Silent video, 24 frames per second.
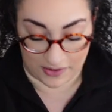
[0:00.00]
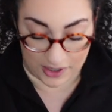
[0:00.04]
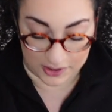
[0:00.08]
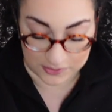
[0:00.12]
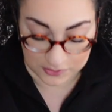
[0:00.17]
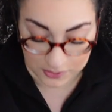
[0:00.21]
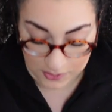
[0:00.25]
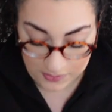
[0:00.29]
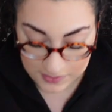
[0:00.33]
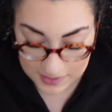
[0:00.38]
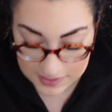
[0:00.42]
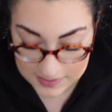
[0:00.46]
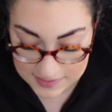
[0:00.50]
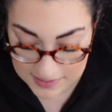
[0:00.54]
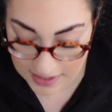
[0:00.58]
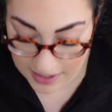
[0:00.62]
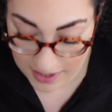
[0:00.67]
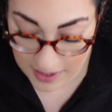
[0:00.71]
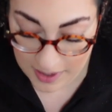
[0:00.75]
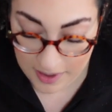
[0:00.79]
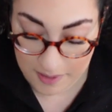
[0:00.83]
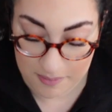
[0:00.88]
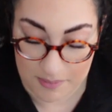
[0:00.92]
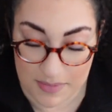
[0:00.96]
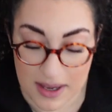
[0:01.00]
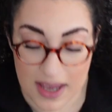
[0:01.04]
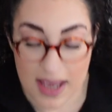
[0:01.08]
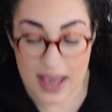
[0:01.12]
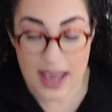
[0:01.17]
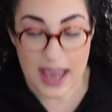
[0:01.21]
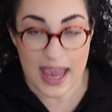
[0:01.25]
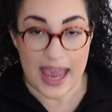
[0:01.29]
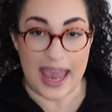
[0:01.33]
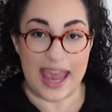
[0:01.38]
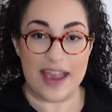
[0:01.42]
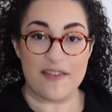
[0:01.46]
I do these
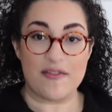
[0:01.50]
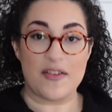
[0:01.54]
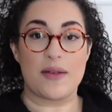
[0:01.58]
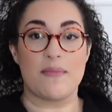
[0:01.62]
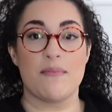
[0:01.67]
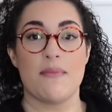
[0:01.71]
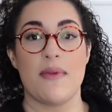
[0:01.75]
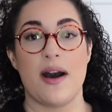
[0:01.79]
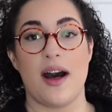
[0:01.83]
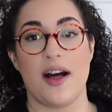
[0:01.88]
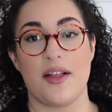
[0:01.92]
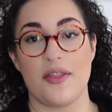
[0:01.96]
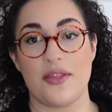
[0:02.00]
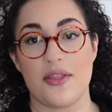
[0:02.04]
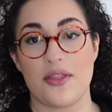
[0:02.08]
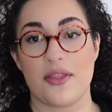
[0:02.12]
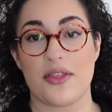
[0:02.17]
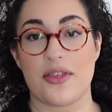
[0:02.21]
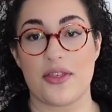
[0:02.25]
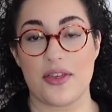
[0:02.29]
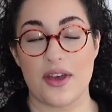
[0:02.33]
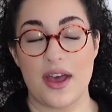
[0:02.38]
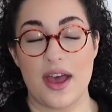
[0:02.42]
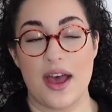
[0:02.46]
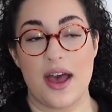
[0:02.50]
every month,